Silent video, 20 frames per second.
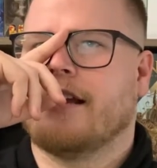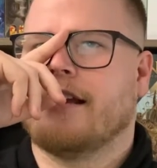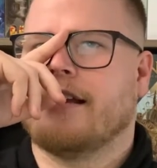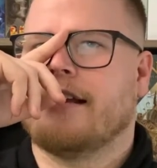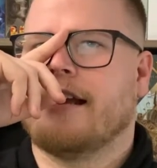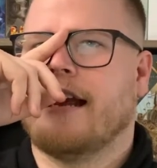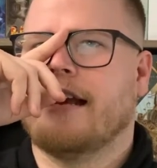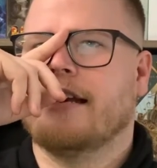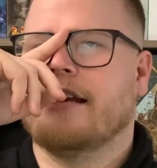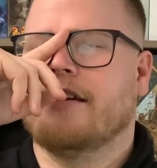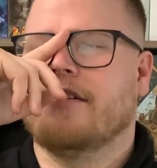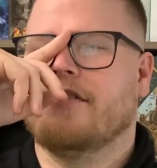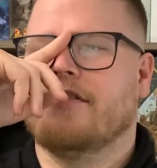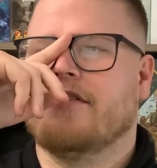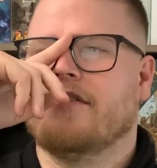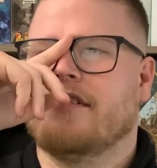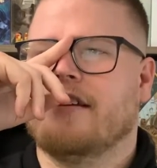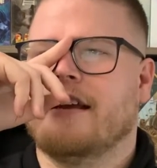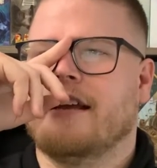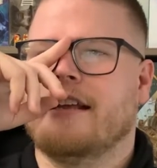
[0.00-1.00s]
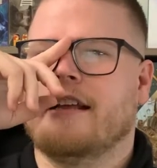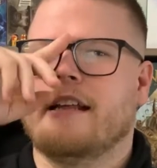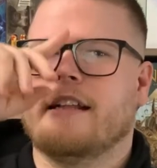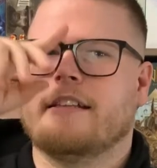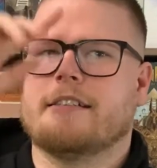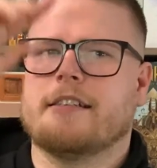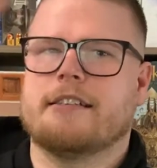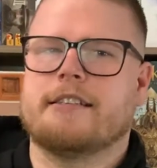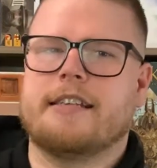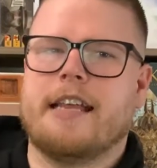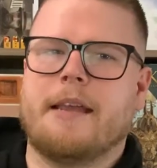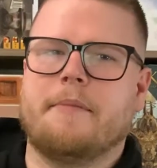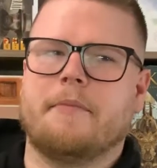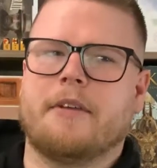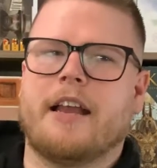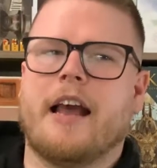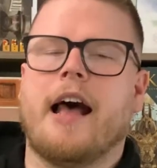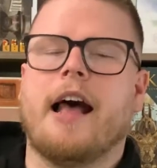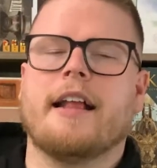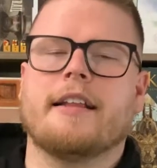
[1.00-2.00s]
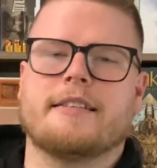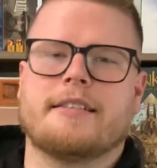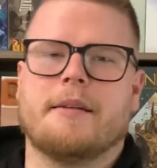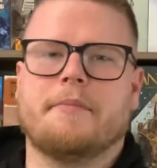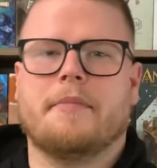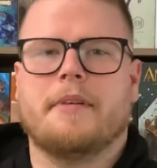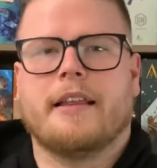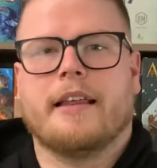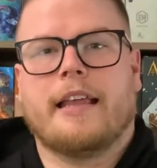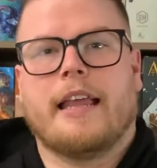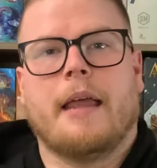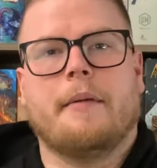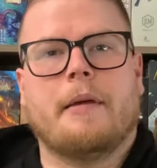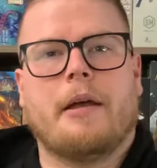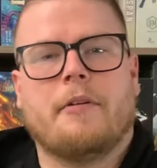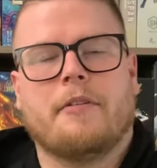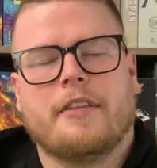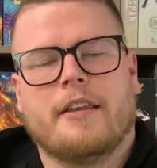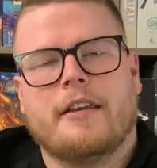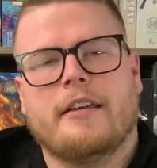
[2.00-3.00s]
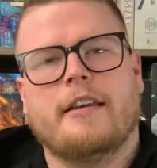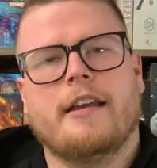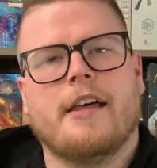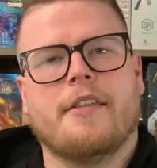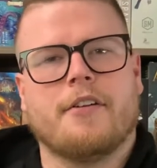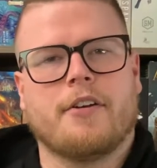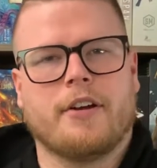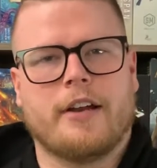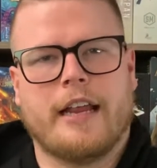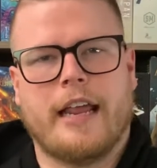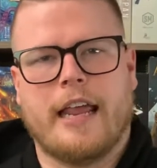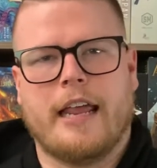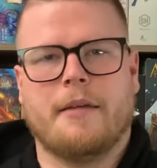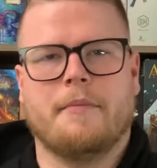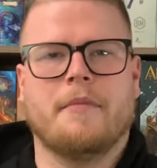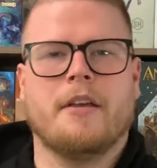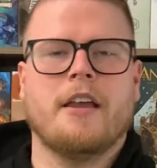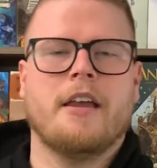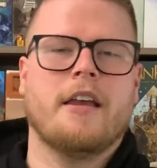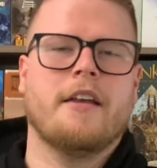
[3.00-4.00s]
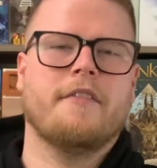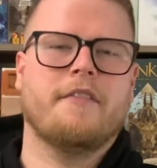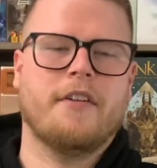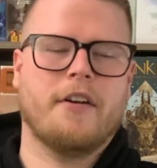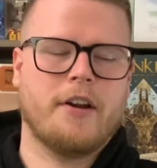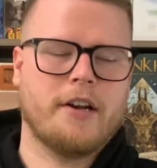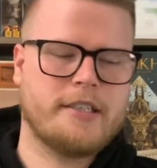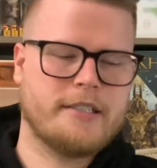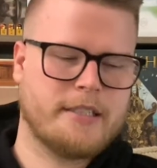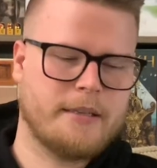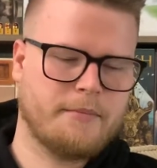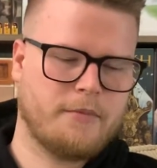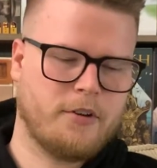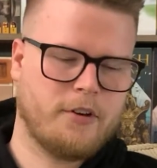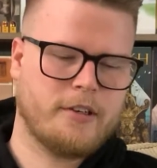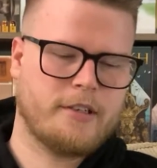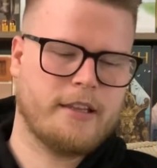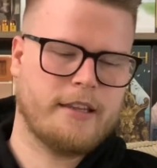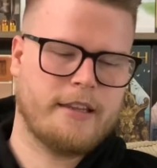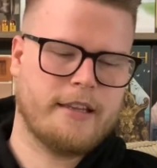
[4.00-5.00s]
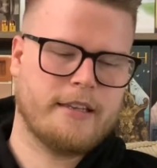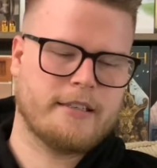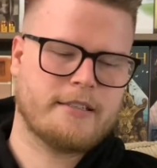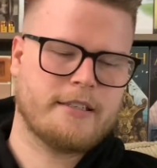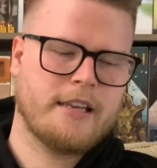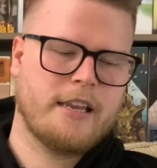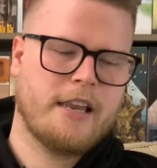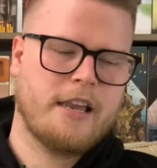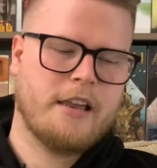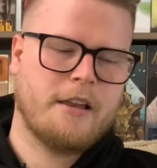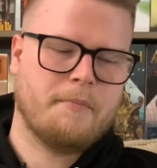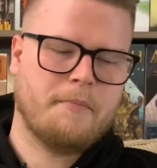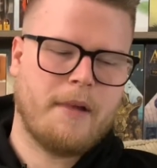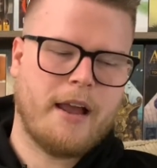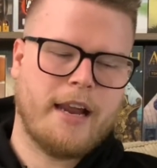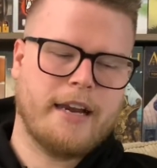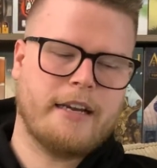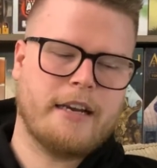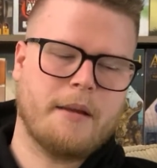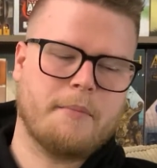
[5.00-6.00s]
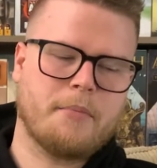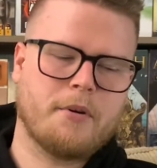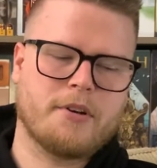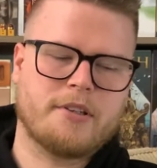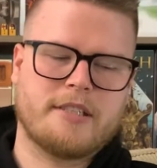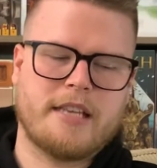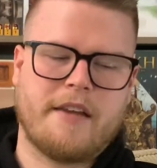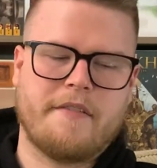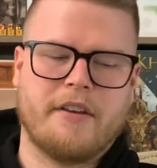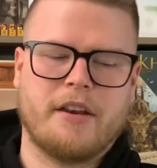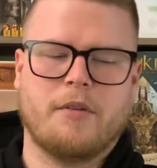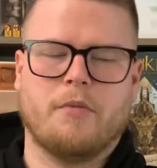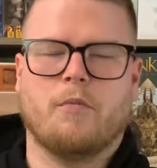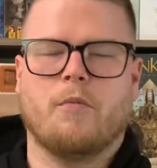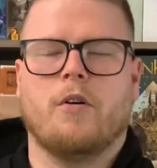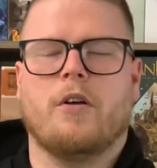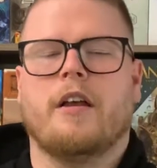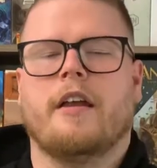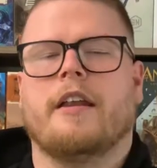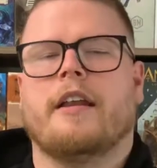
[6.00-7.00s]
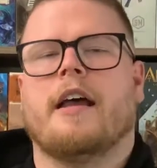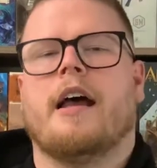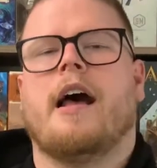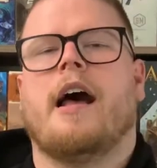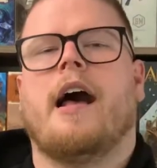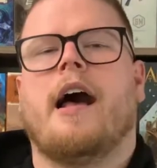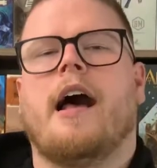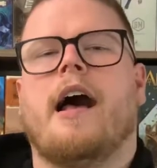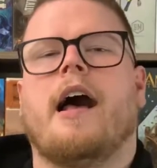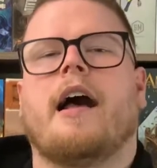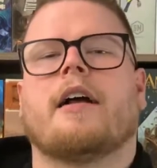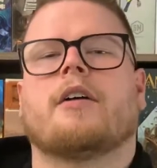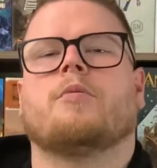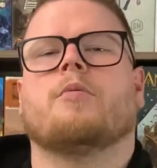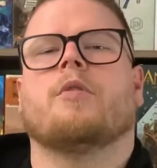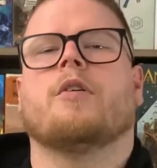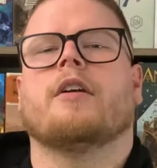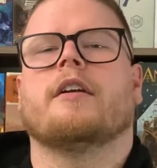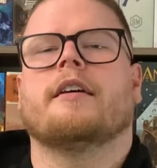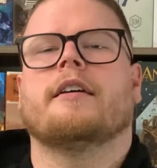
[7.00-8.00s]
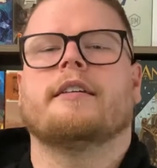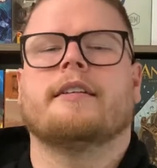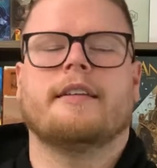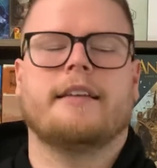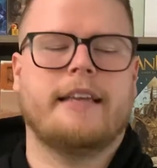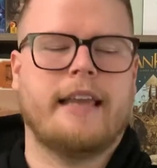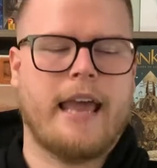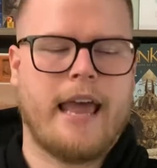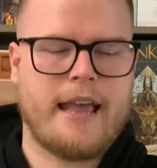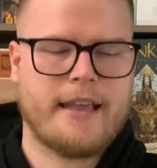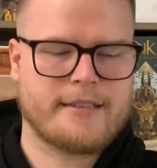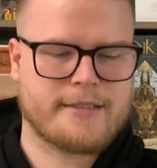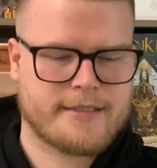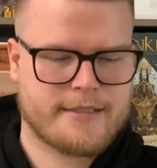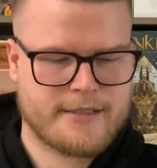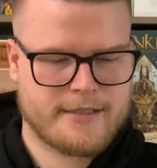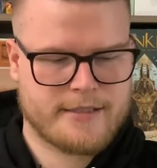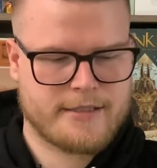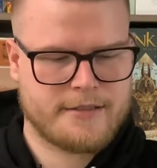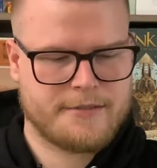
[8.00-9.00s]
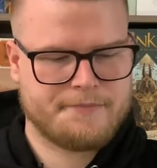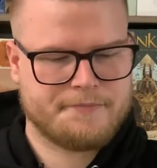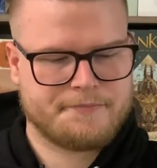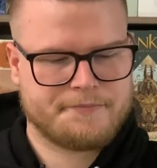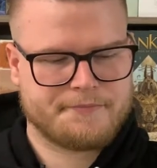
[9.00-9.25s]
it's the same concept, but they came out with another game very similar to this. My number 71, Awkward Guests.